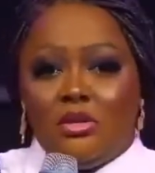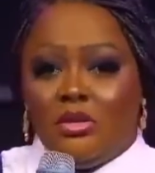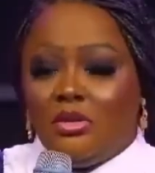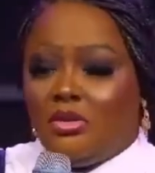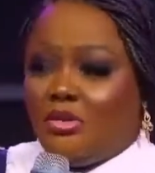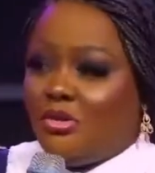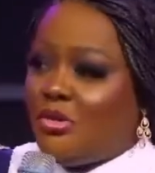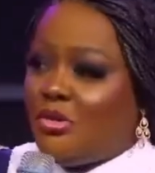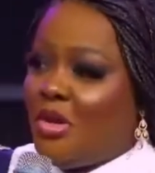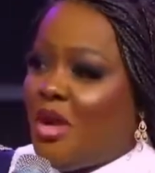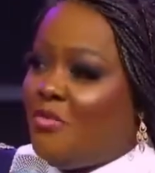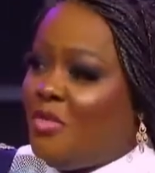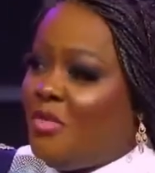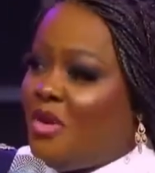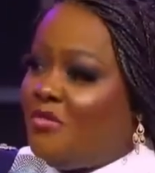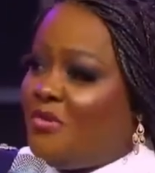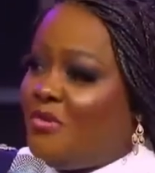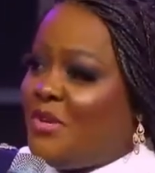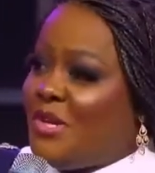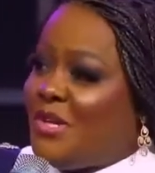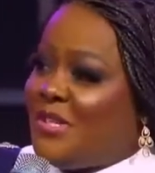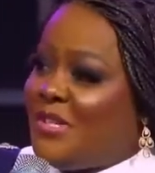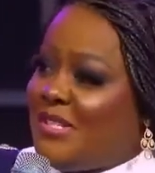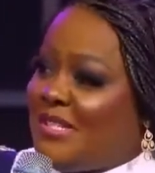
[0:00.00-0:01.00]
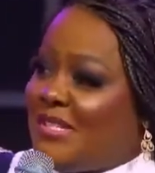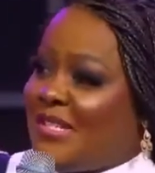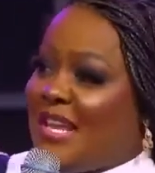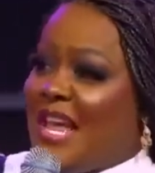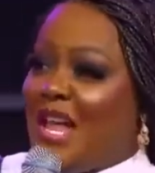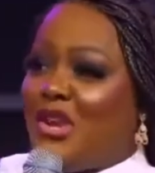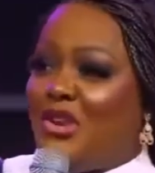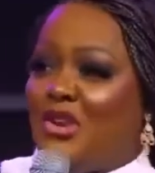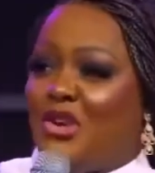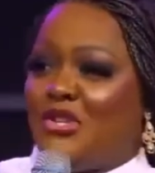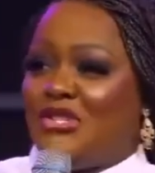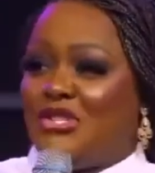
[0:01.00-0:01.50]
Some of us
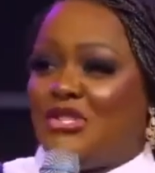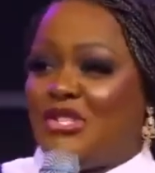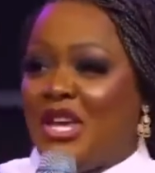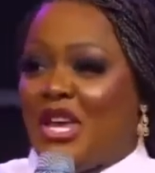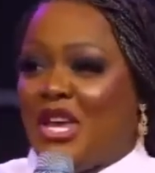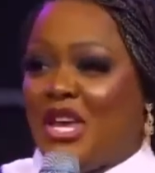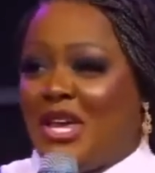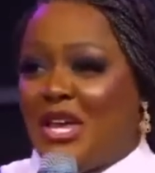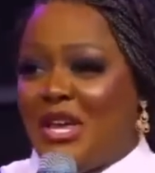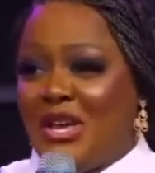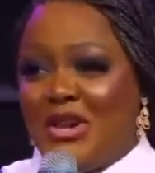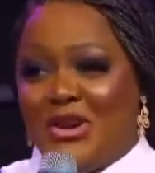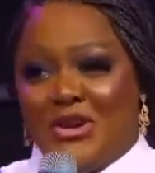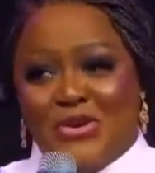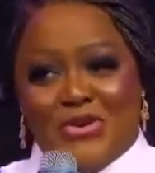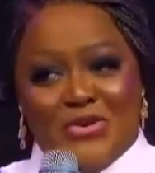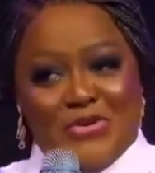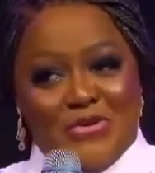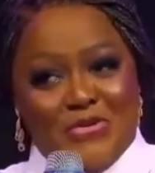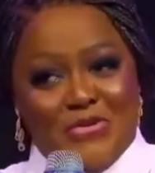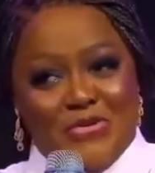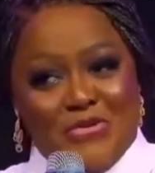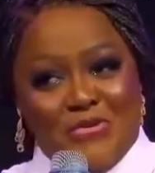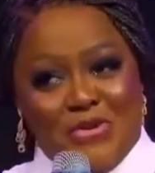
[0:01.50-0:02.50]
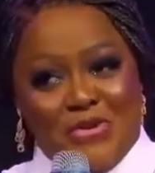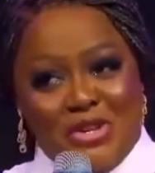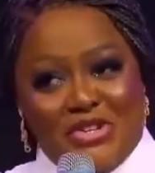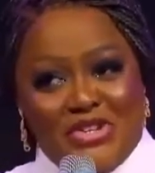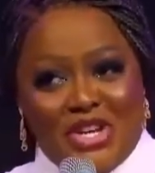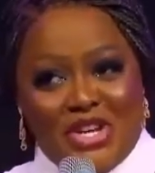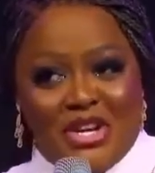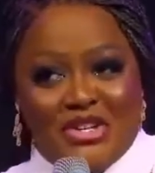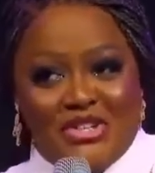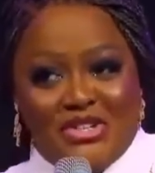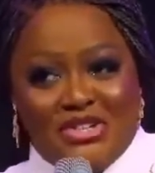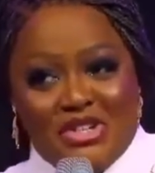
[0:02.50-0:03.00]
cannot take
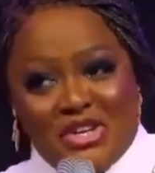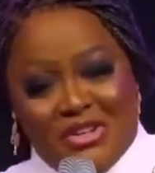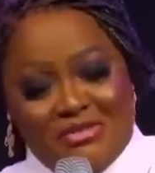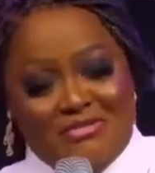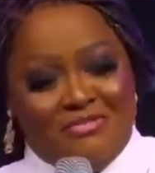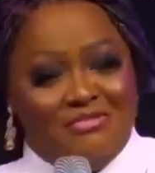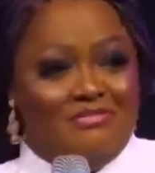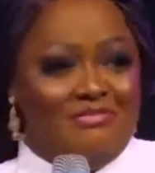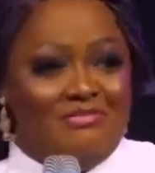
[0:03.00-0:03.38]
rejection.